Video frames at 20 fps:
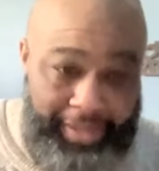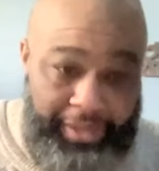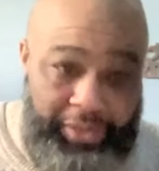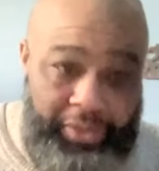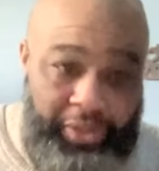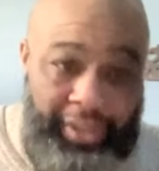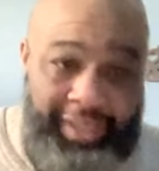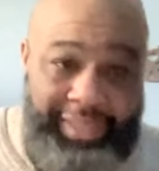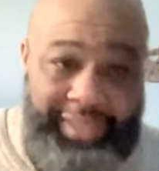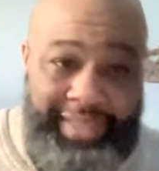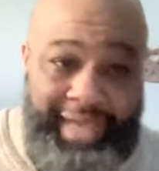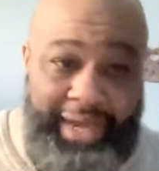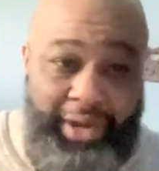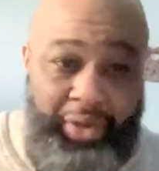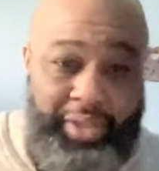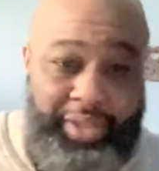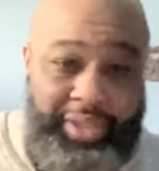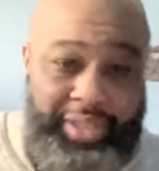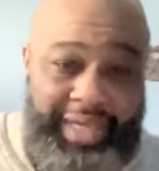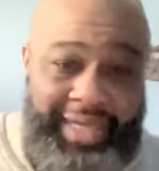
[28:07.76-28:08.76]
So let's say I go
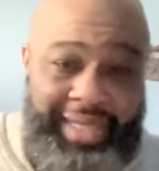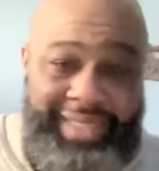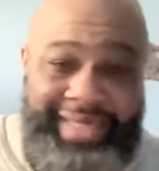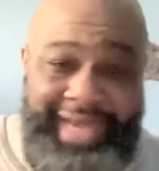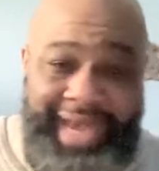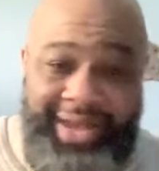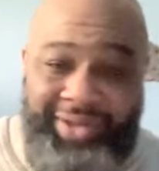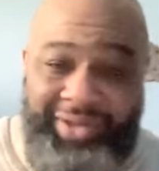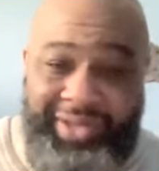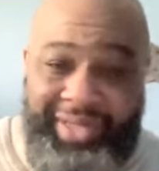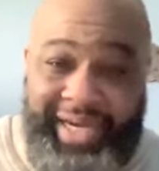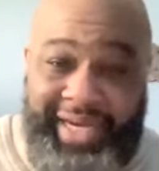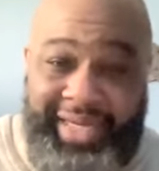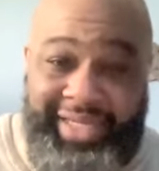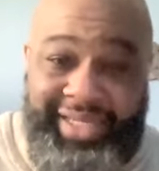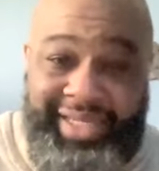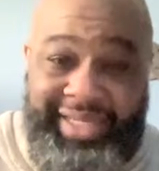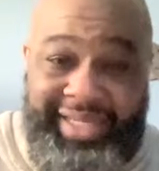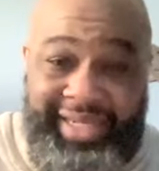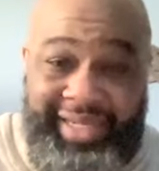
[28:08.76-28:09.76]
to Tegan's house and
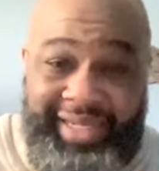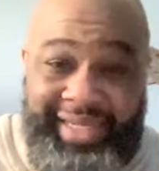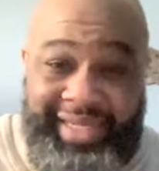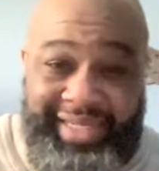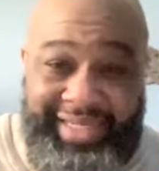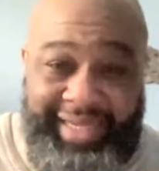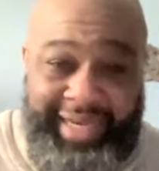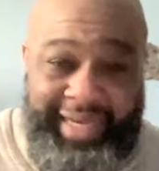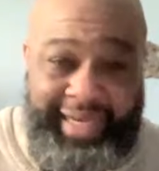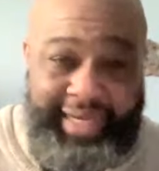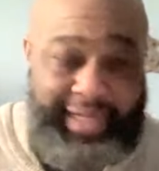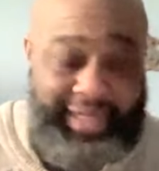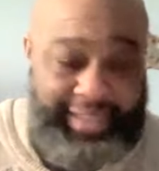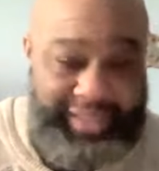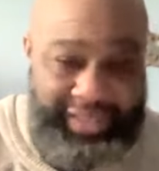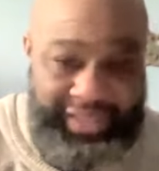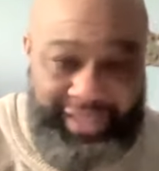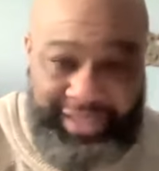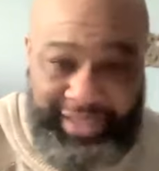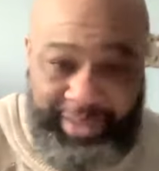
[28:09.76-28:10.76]
she's
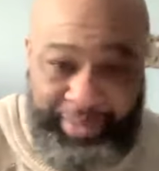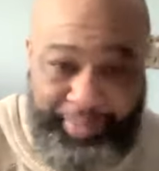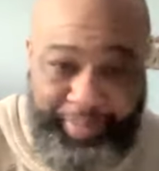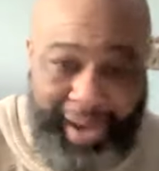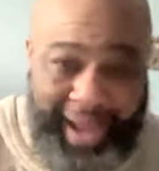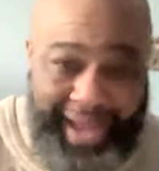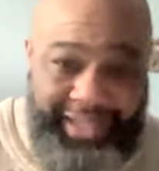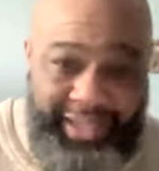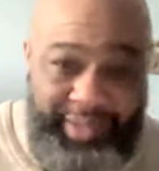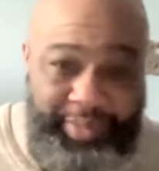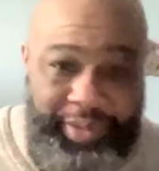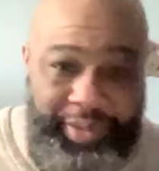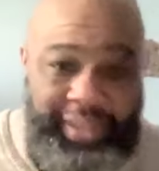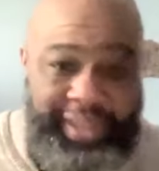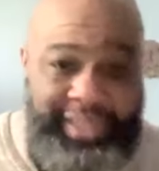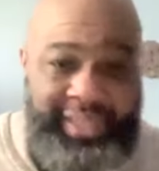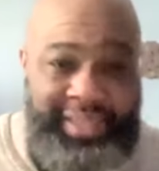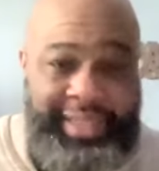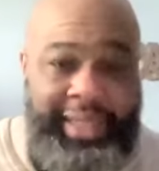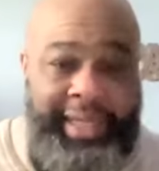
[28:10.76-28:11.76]
a possible
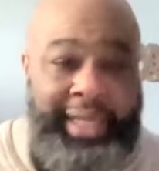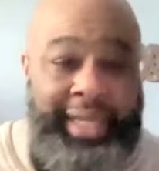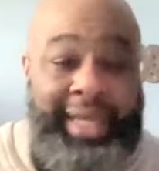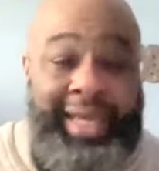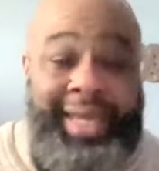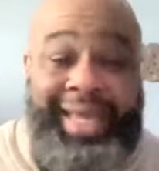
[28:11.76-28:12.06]
listing.